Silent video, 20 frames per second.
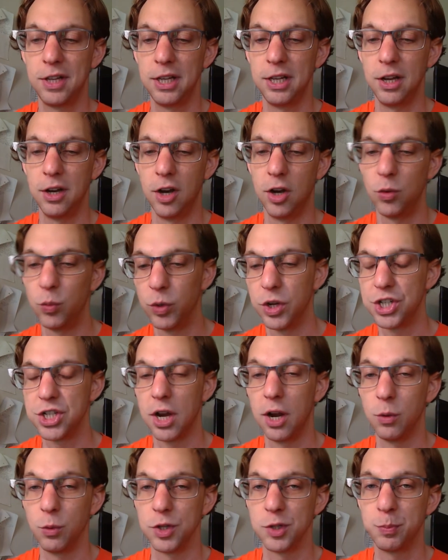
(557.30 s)
on which
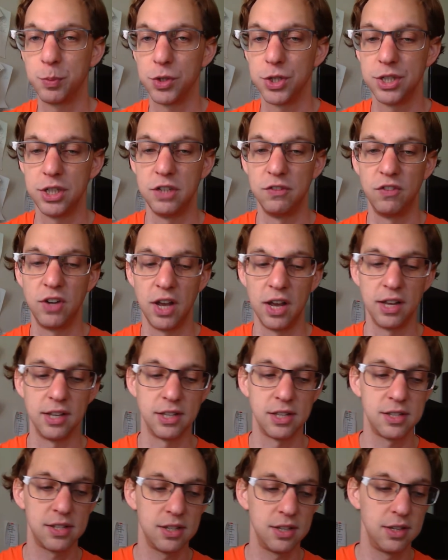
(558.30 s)
I was perceived
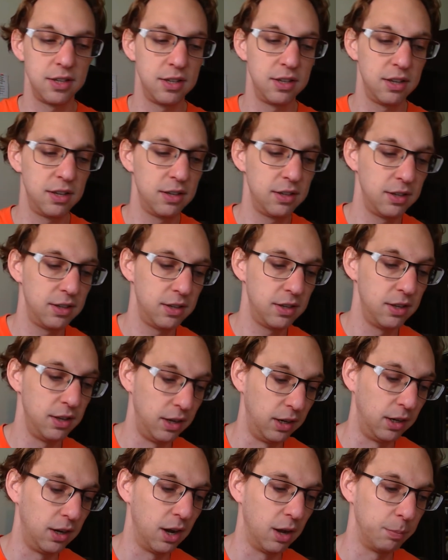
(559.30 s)
as
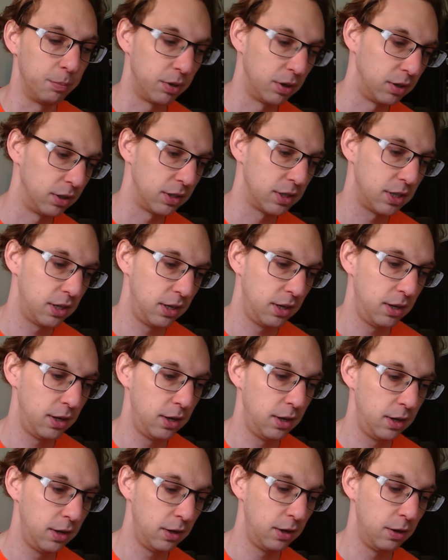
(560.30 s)
incompetent.
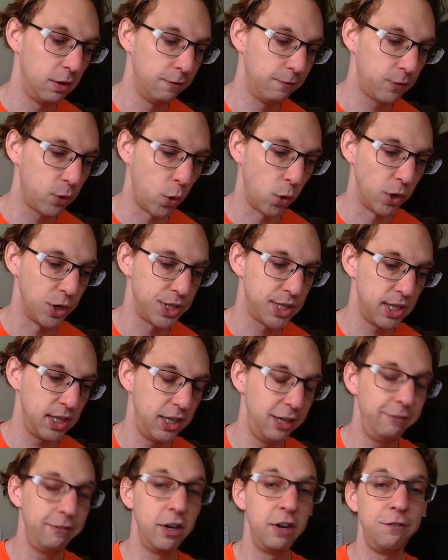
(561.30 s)
Of course,
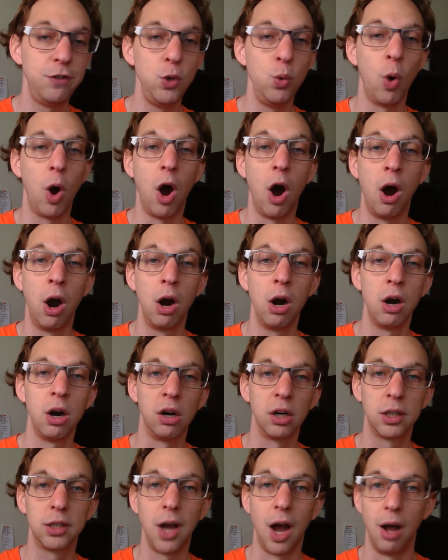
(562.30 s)
even if you
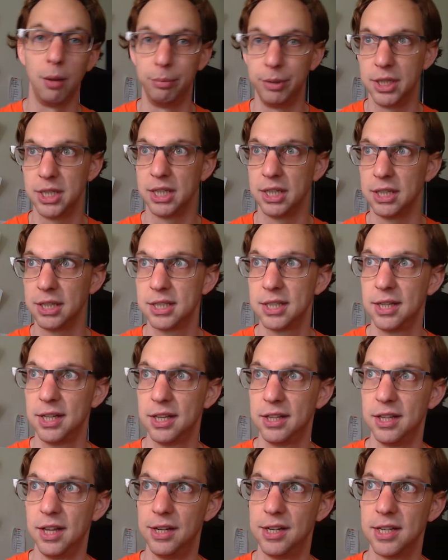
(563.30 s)
are competent,
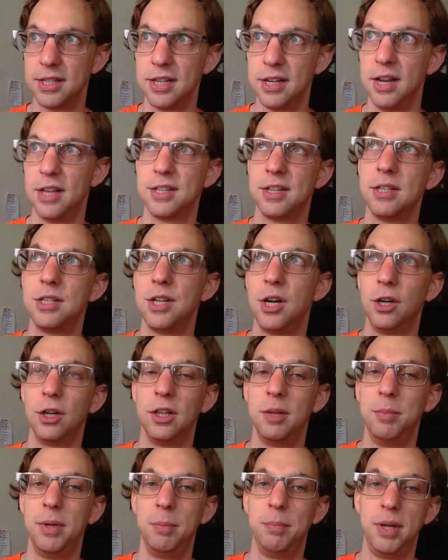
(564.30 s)
that doesn't
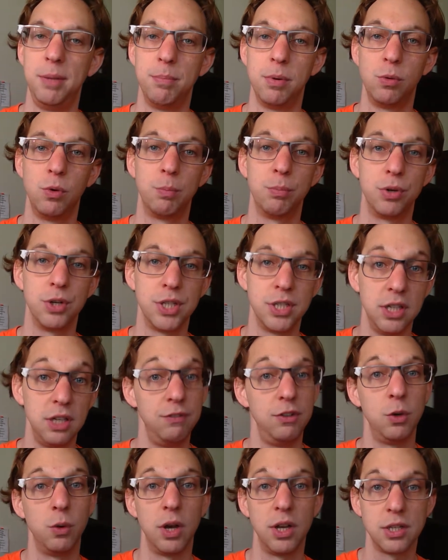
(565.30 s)
necessarily mean people will perceive
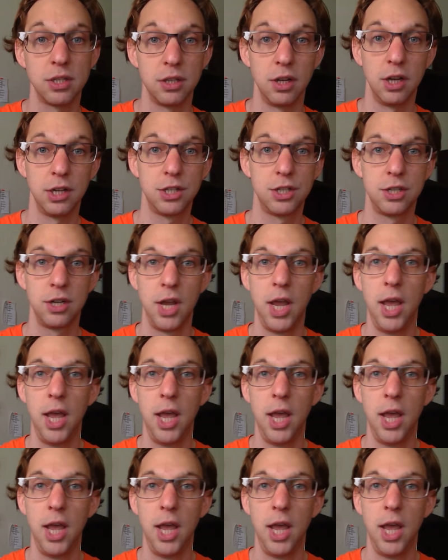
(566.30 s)
you as such,